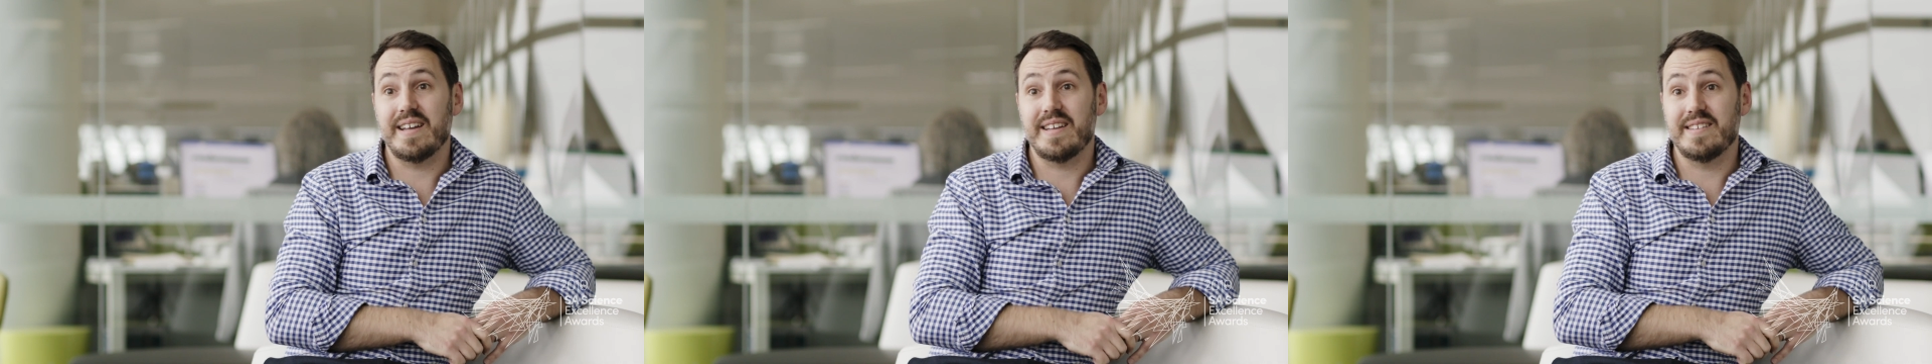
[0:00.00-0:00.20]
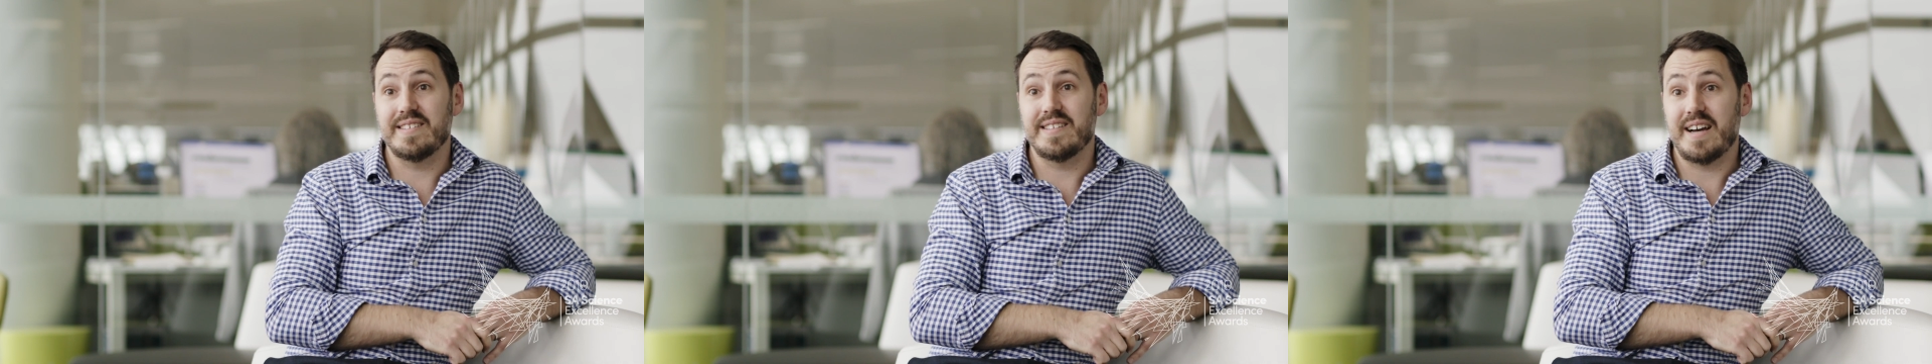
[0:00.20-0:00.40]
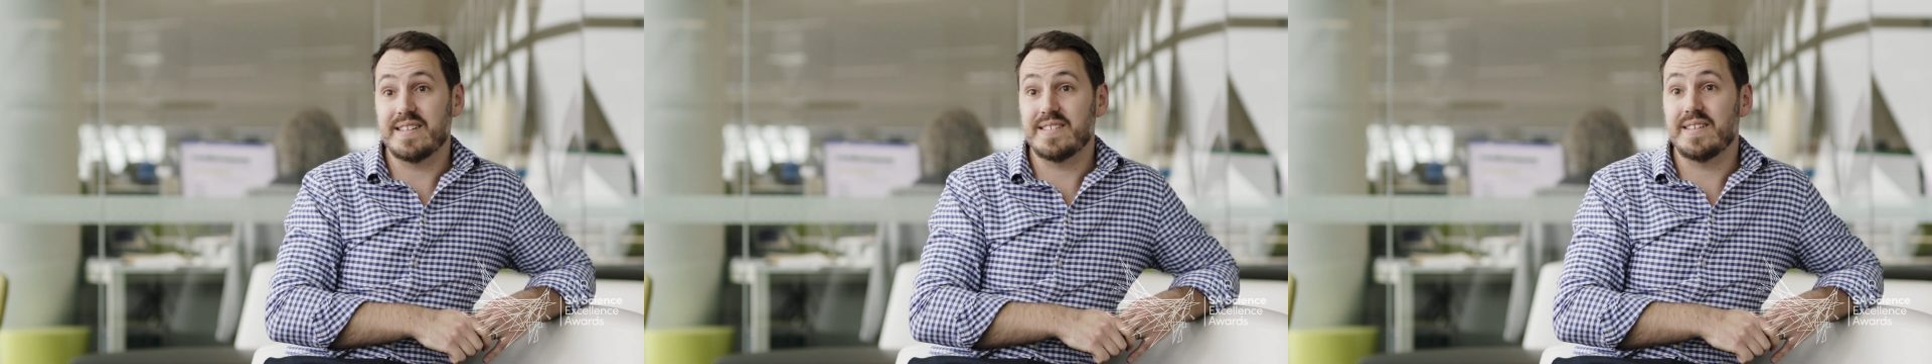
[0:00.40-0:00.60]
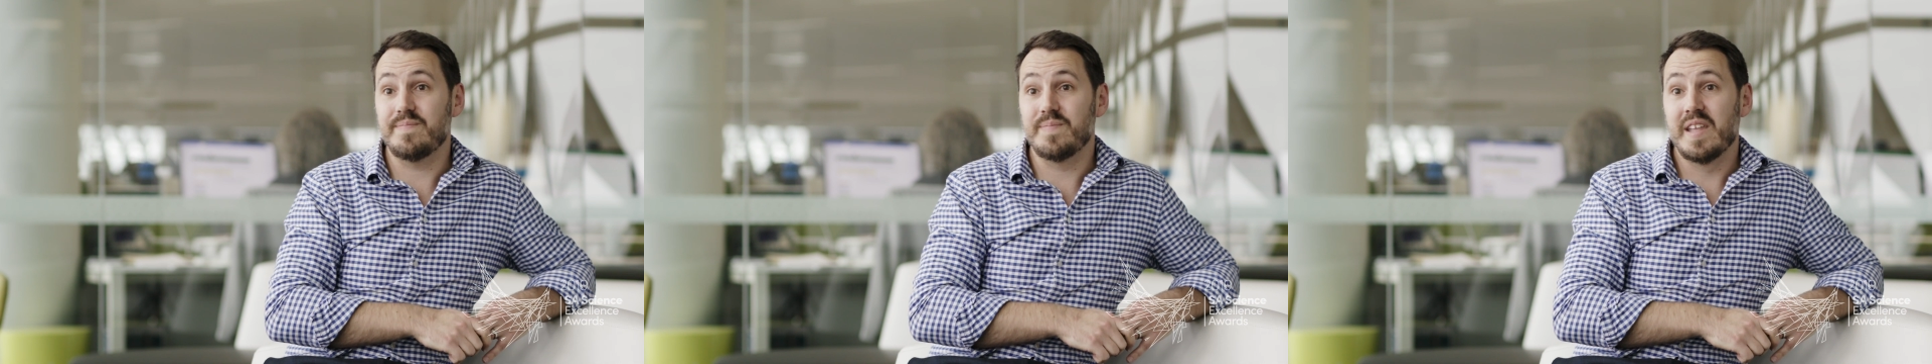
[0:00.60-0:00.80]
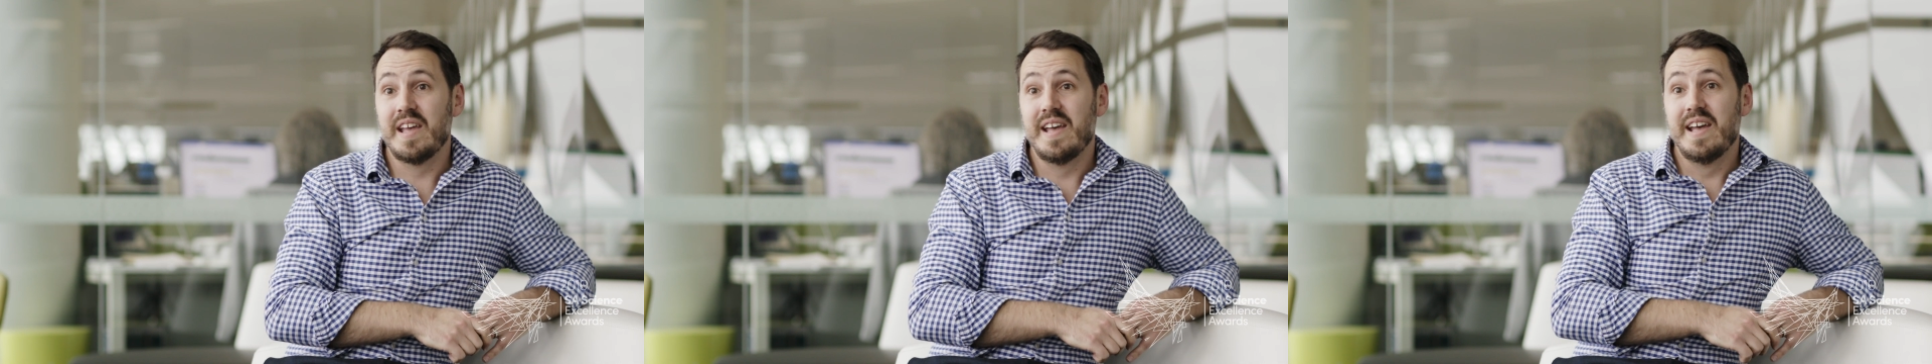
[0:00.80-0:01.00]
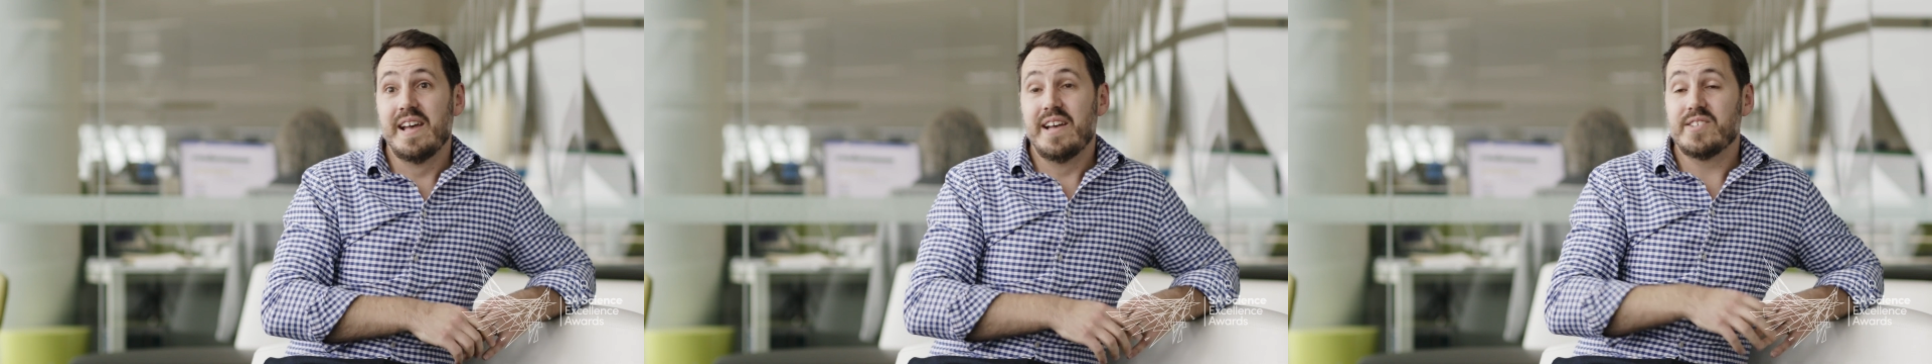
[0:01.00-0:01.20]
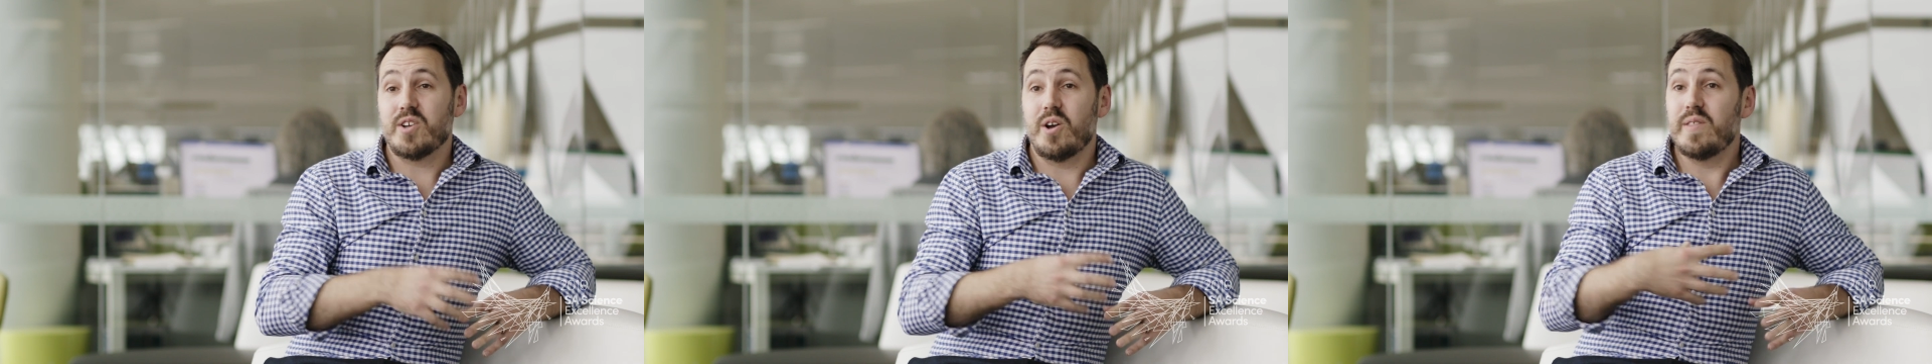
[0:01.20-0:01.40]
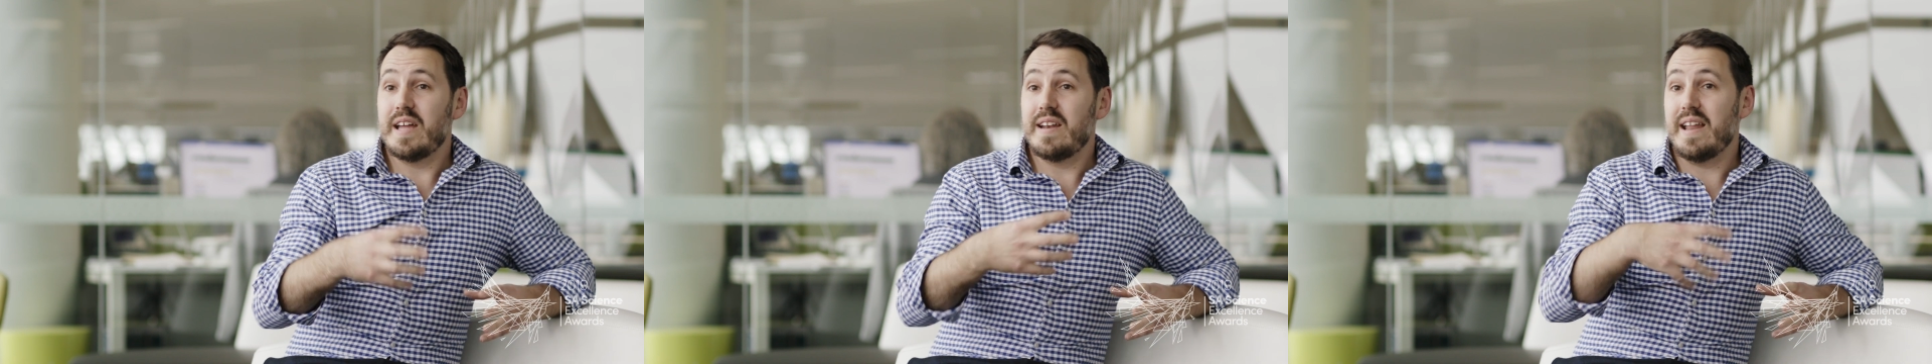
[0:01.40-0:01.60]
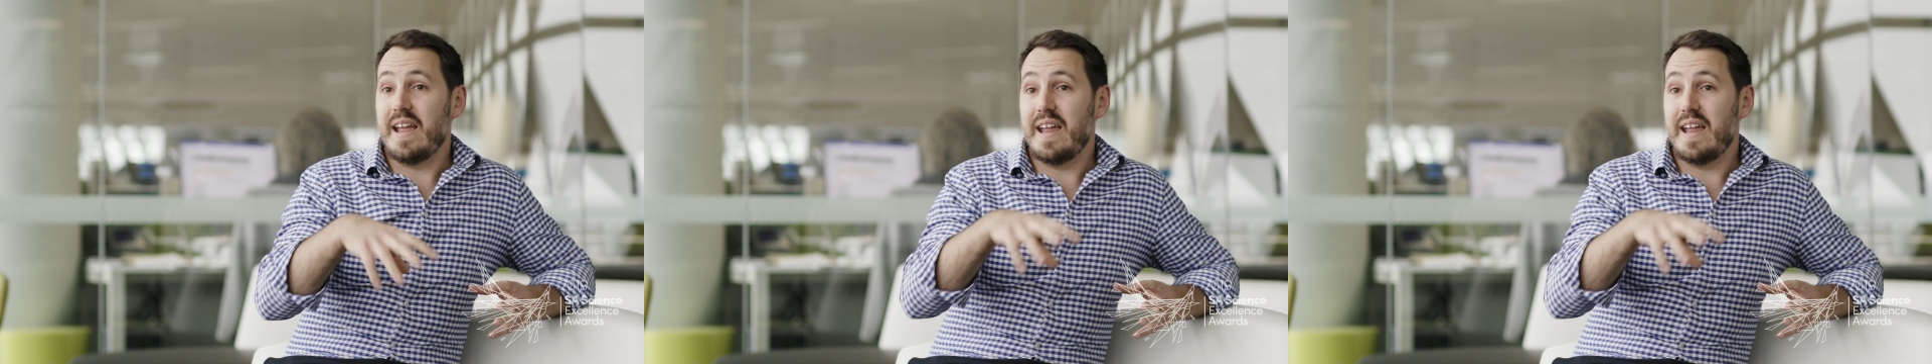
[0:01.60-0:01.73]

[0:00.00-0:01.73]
conductor. So then